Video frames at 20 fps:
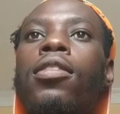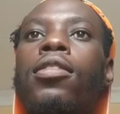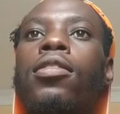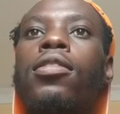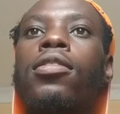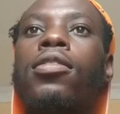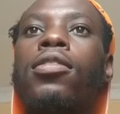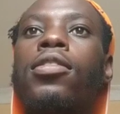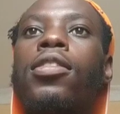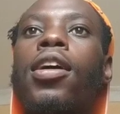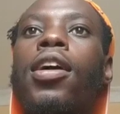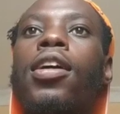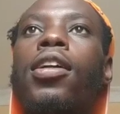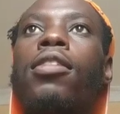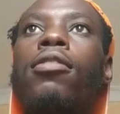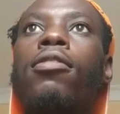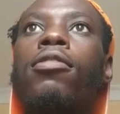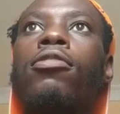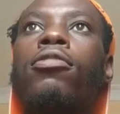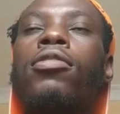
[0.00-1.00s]
sign
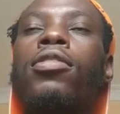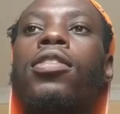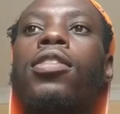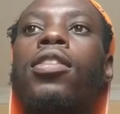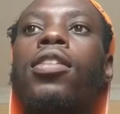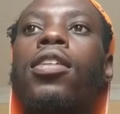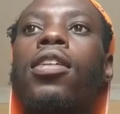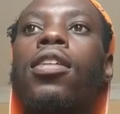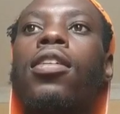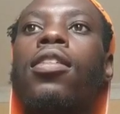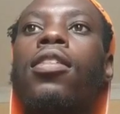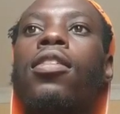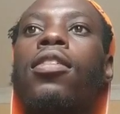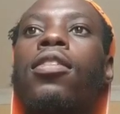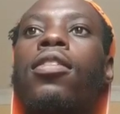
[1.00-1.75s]
you see here.